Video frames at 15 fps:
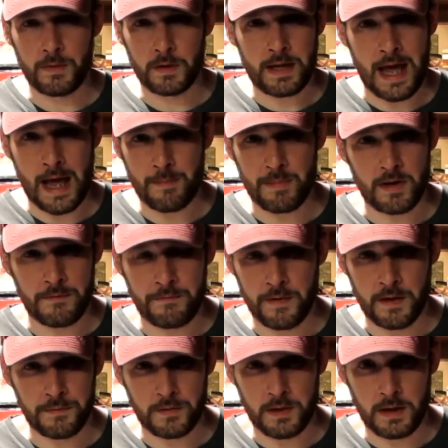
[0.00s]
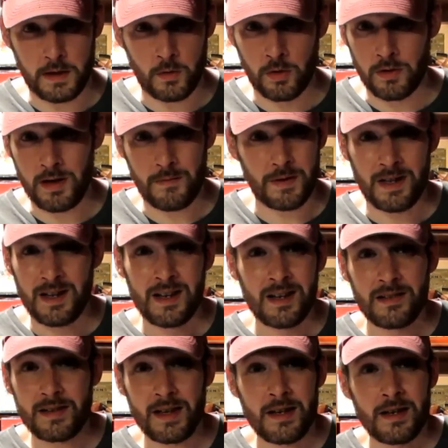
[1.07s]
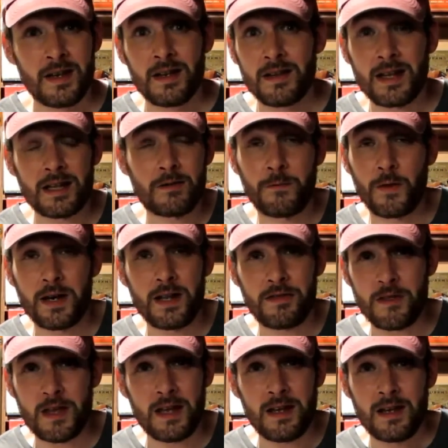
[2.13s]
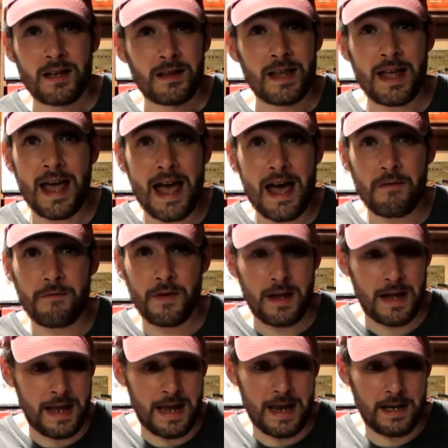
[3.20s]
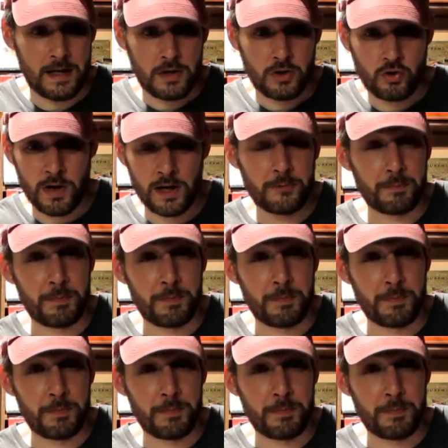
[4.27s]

cabinet of 50, or even, say, that's a funny thing, they have a dress